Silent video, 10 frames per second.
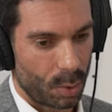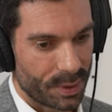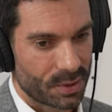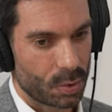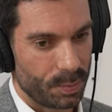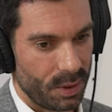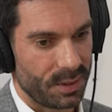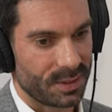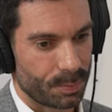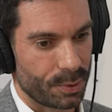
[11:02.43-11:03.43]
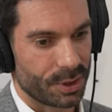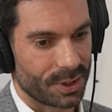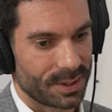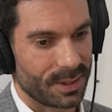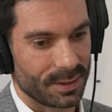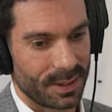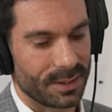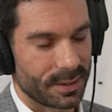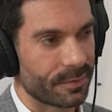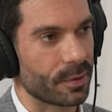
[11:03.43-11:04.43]
always to build these bridges in
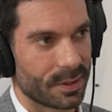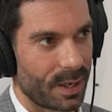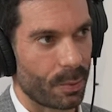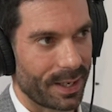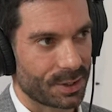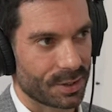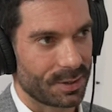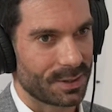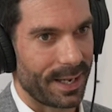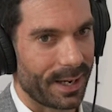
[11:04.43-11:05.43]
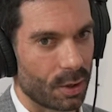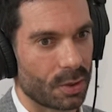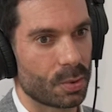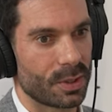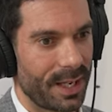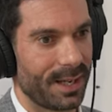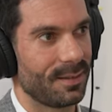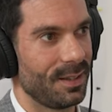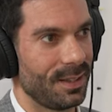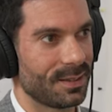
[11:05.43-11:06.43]
in different directions and not to
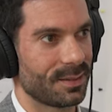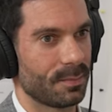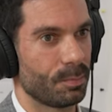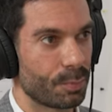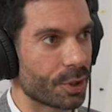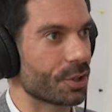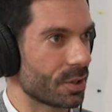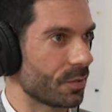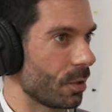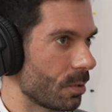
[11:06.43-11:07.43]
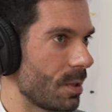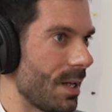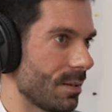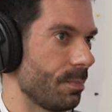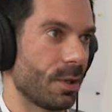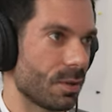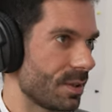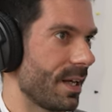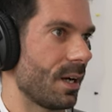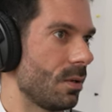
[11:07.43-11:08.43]
take these bridges for granted because
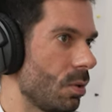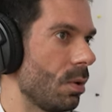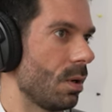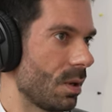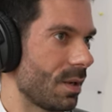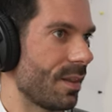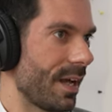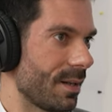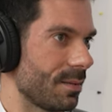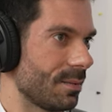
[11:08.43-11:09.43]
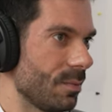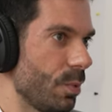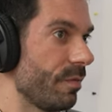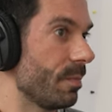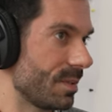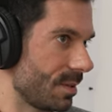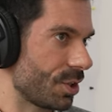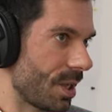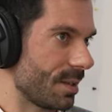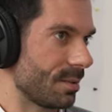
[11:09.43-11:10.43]
they are no longer there. We've missed the
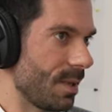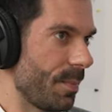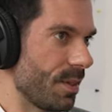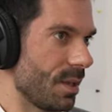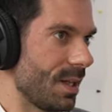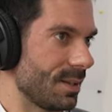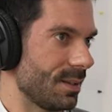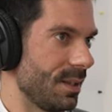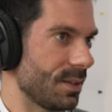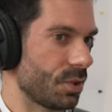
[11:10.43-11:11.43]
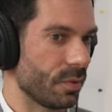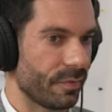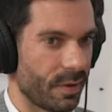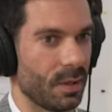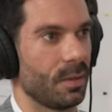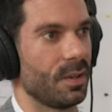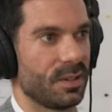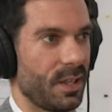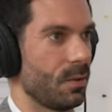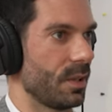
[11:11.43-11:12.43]
chance maybe in the last years to follow the
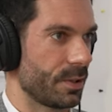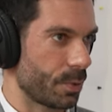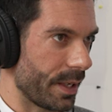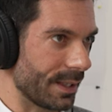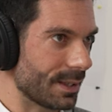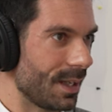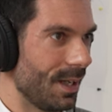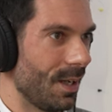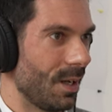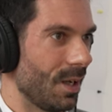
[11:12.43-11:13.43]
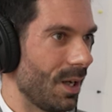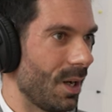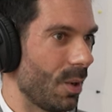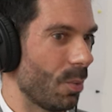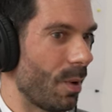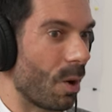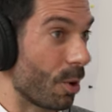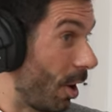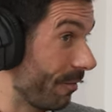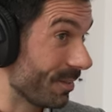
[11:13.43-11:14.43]
secular trend. Uh,
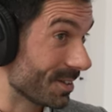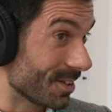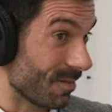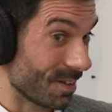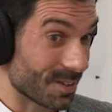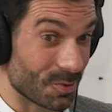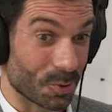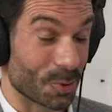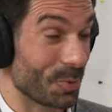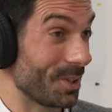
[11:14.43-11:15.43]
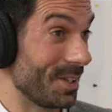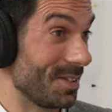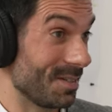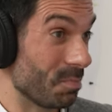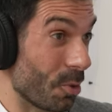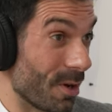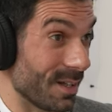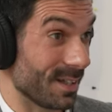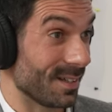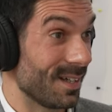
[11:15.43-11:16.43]
our office of the Central Committee is in
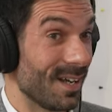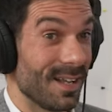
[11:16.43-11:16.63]
Berlin